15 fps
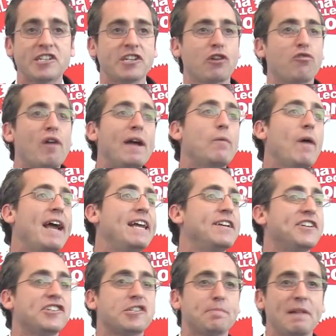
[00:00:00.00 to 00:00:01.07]
It's a great way
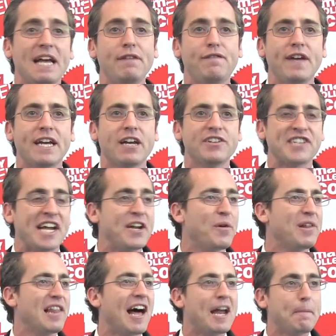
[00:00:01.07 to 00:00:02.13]
to display figures. I
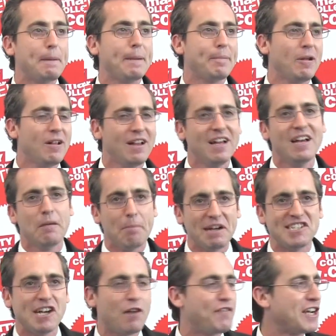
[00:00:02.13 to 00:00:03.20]
know a lot of people,
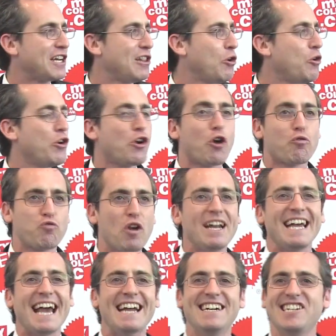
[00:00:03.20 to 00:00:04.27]
myself included, are
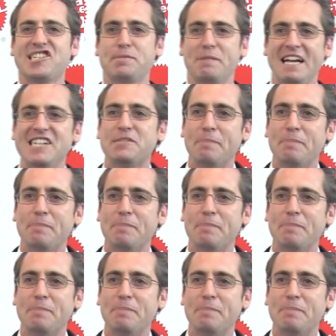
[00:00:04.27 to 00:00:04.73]
running out of display